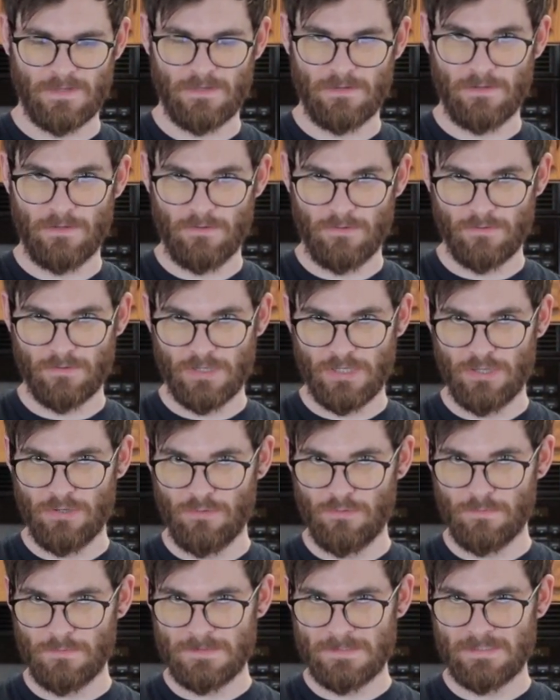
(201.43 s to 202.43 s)
little
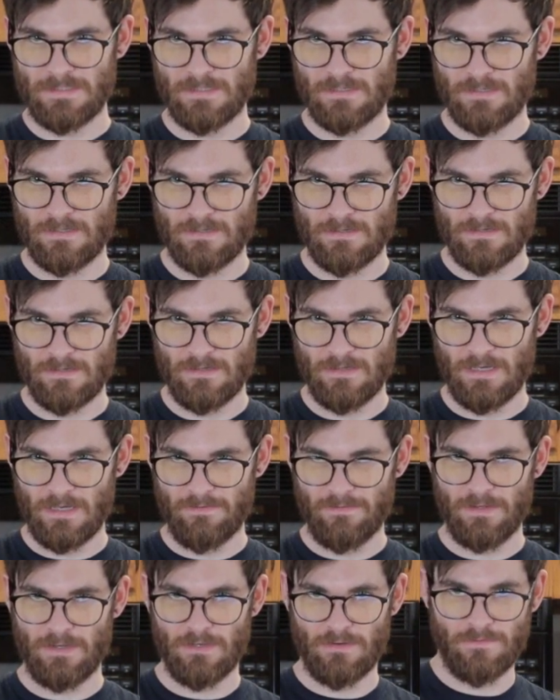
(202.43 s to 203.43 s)
cubes
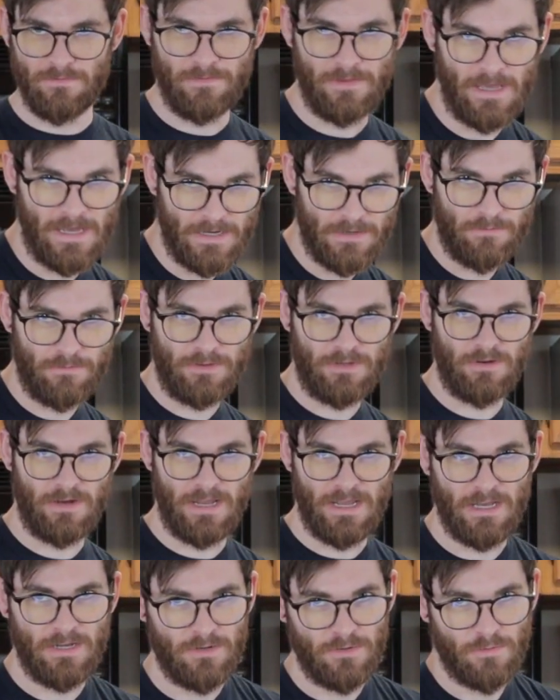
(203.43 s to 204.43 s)
of it. You flatten it with your
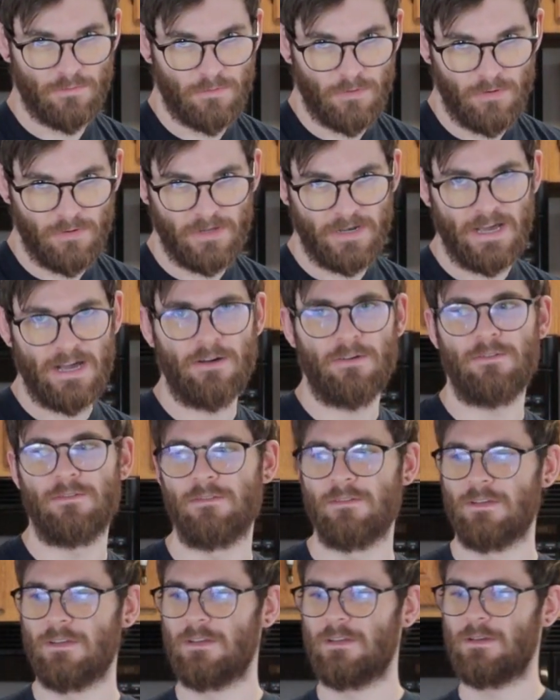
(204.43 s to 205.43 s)
hand, you roll it out.
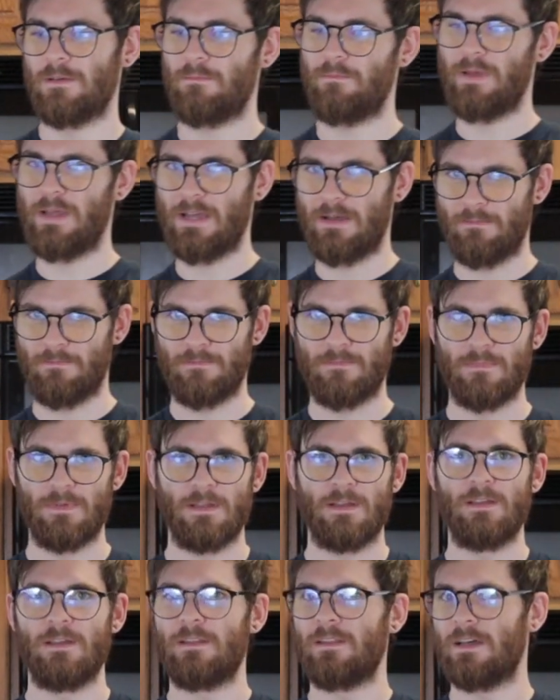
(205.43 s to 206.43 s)
Bam.
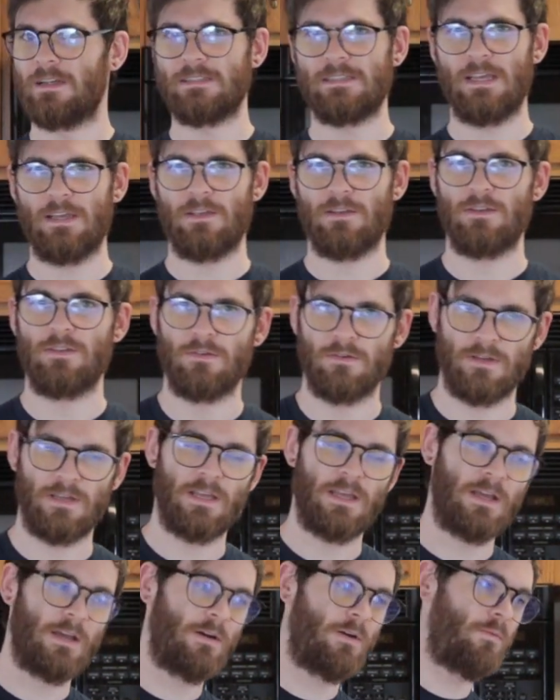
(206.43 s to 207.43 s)
That's how you do
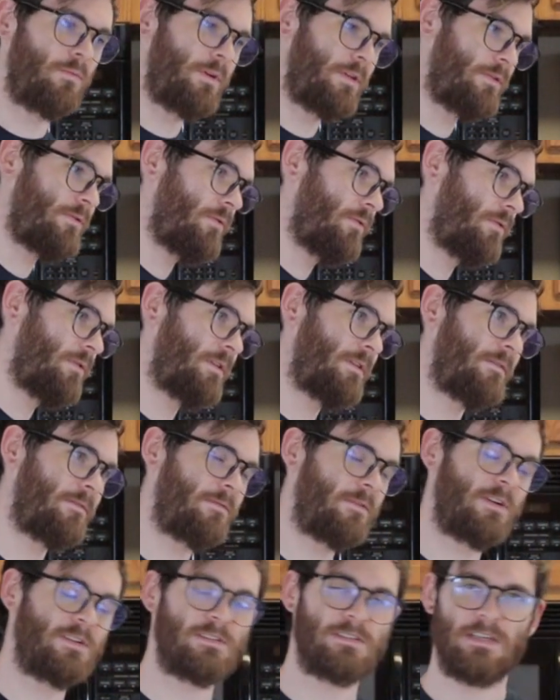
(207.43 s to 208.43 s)
it. We threw it in the
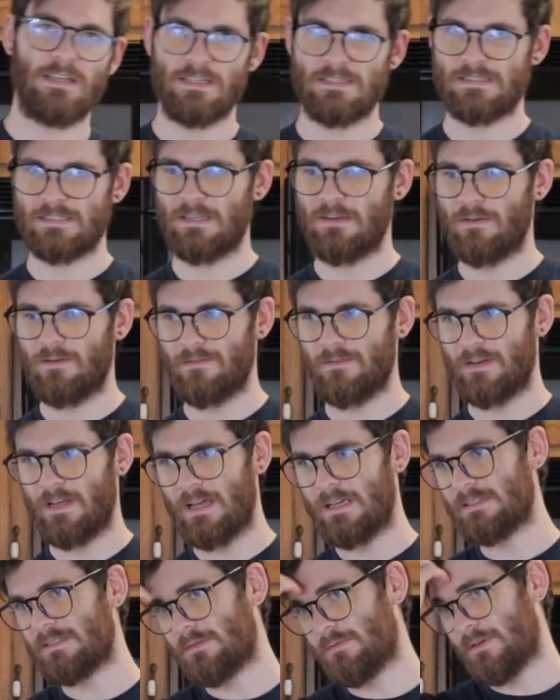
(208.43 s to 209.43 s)
fridge, let it sit
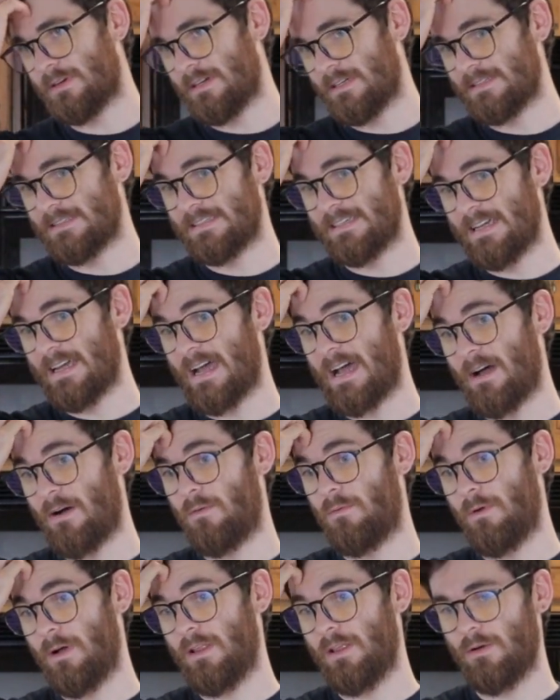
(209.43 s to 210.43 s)
overnight, so we're going to see
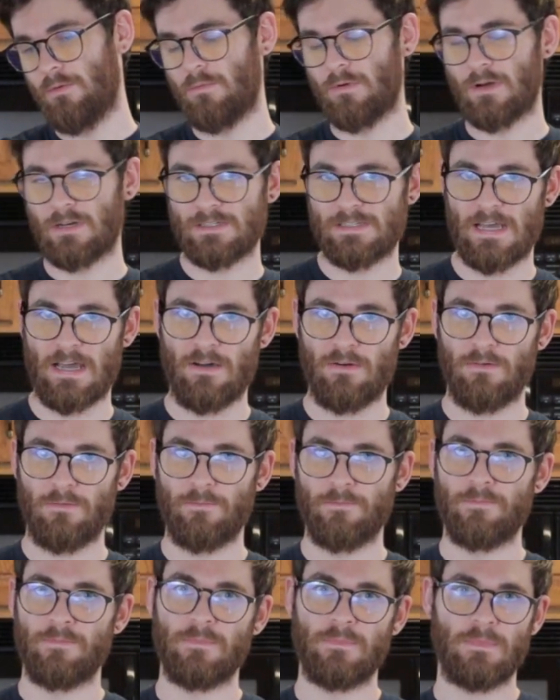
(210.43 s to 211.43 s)
how well it works
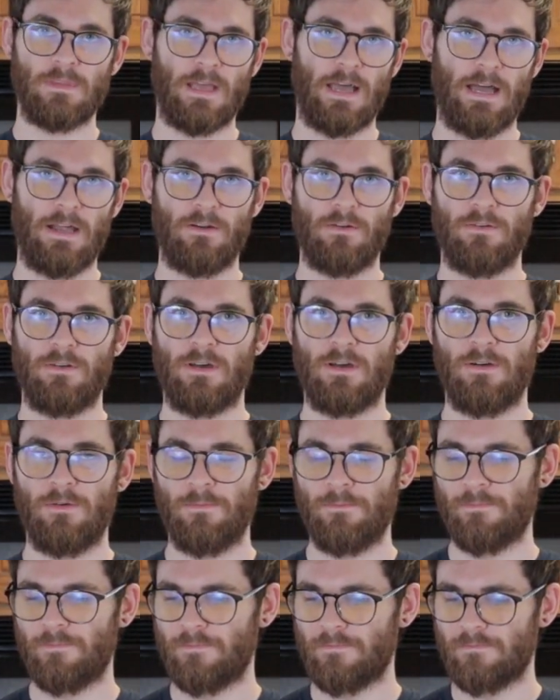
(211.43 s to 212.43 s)
out. I don't
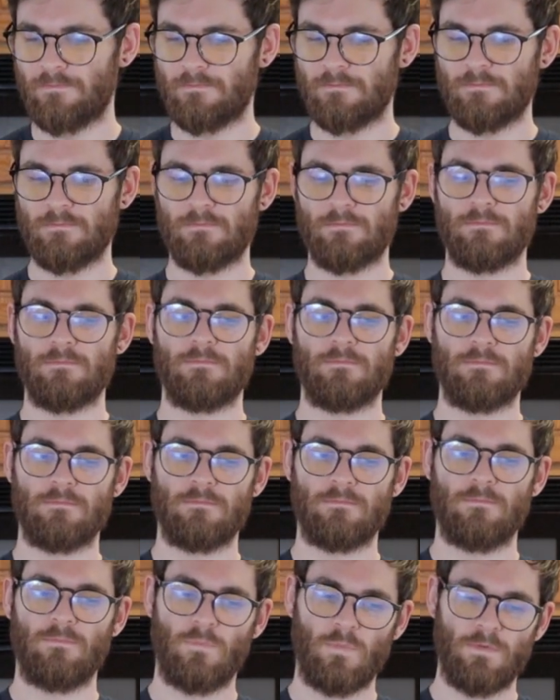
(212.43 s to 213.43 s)
know.
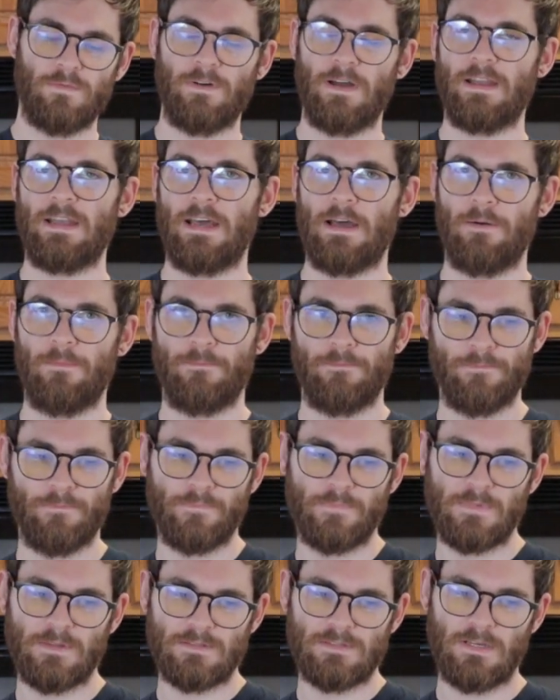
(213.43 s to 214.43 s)
We'll find out.
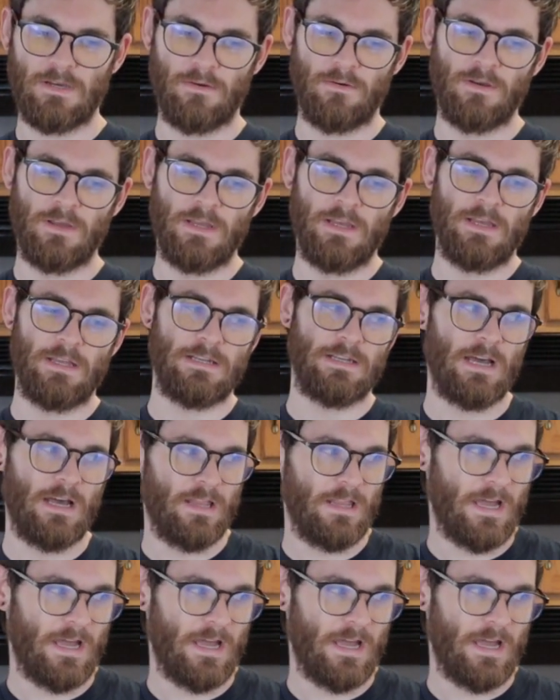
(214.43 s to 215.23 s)
So now